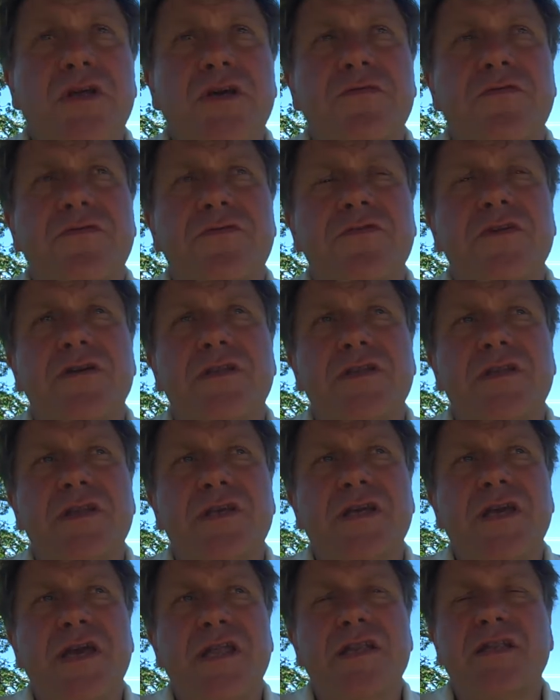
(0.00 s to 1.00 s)
lived at
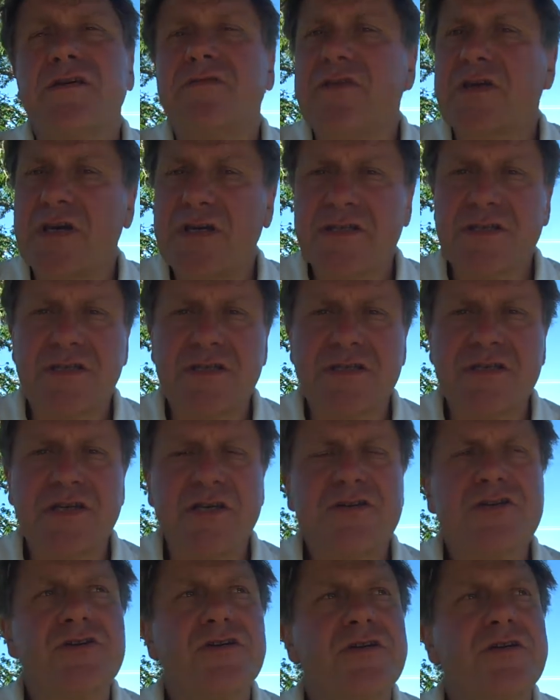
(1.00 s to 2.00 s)
the end of the 18th
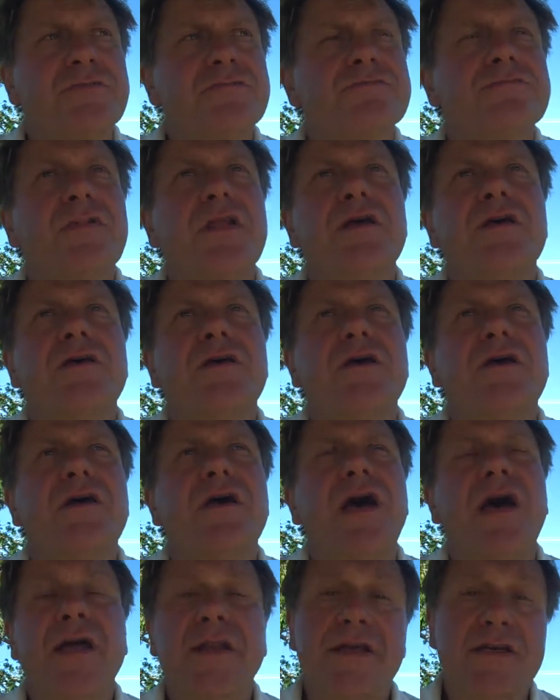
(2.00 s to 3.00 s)
century
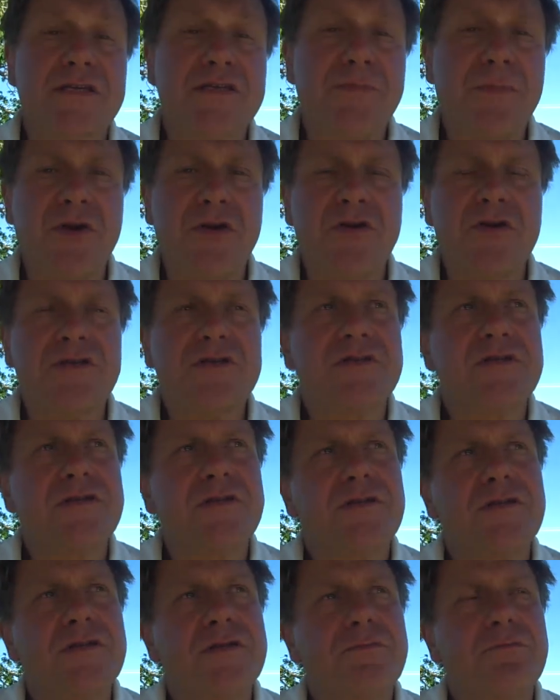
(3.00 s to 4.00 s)
and experienced
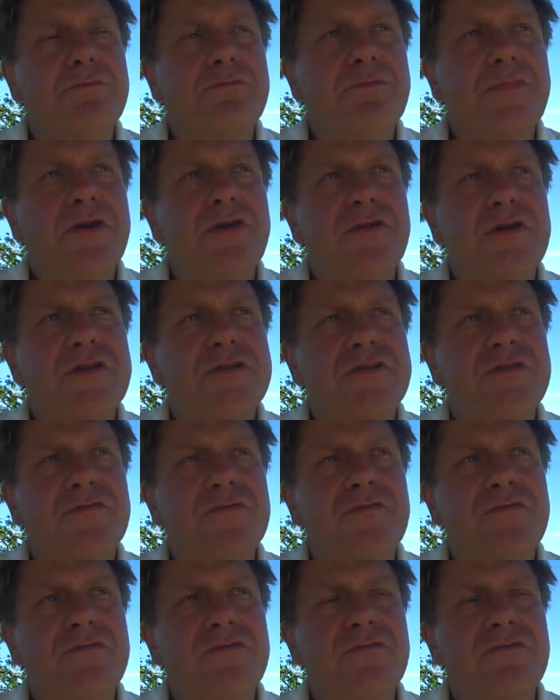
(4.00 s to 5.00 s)
periods
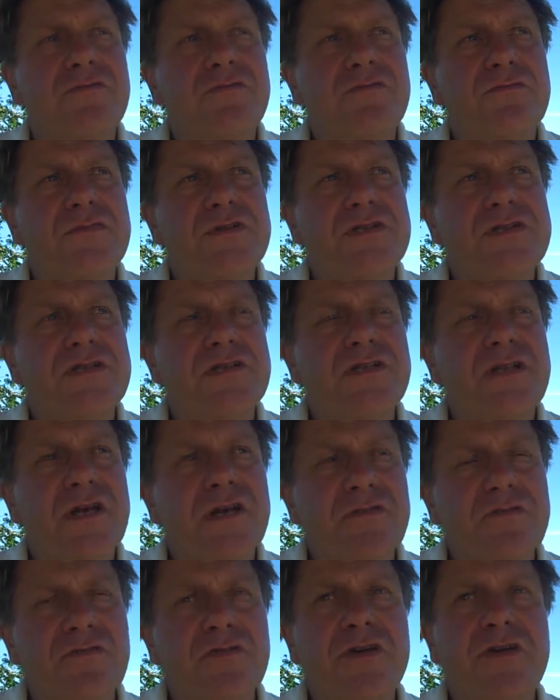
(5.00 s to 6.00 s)
of
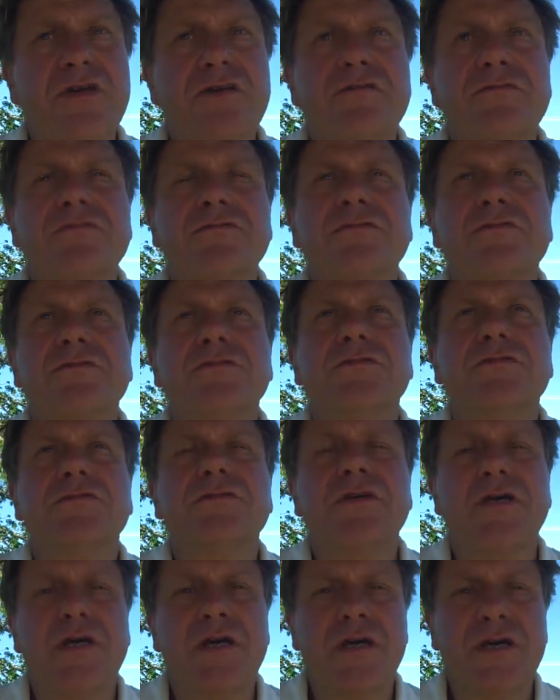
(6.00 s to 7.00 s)
slavery,
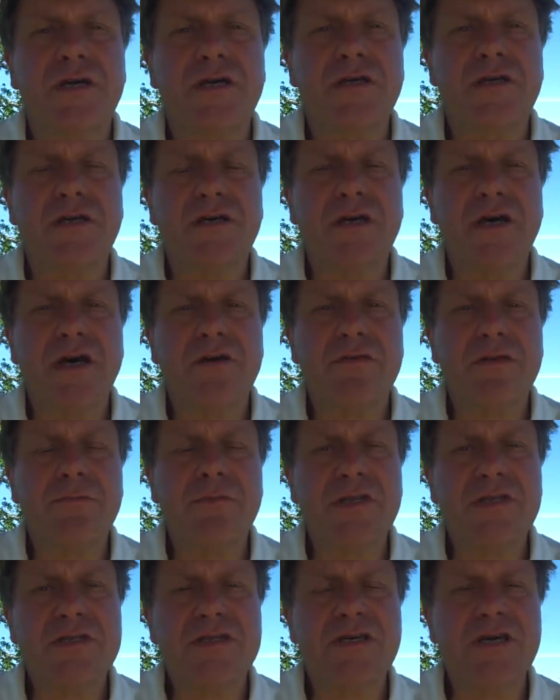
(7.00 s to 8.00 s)
having
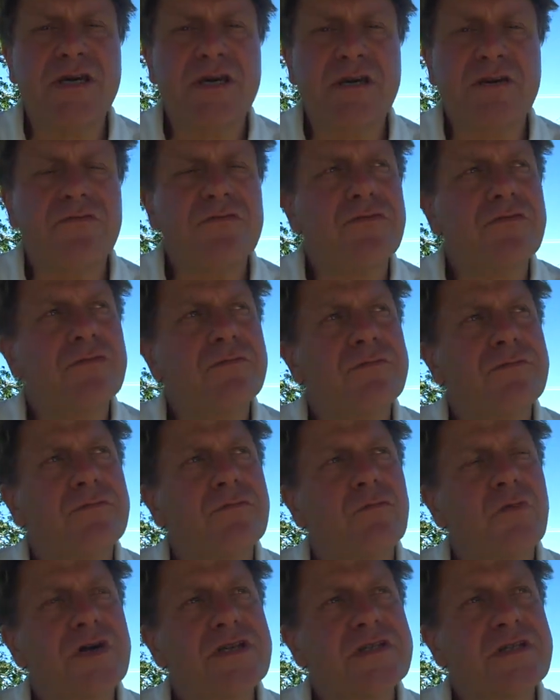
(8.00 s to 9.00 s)
been taken from
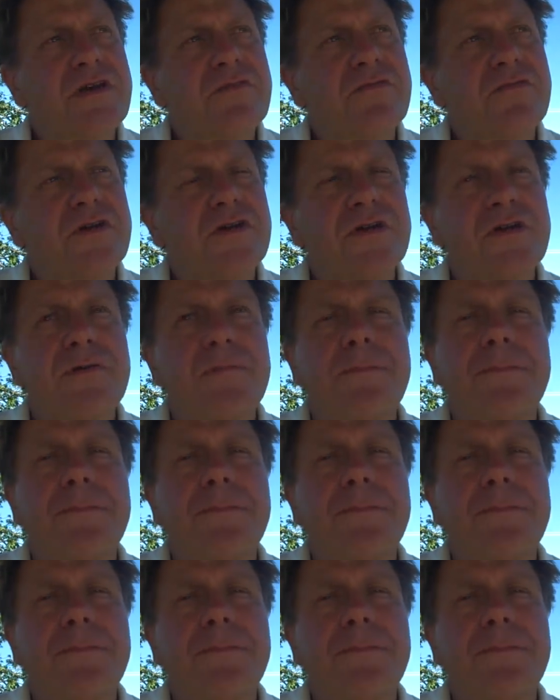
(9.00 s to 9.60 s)
West Africa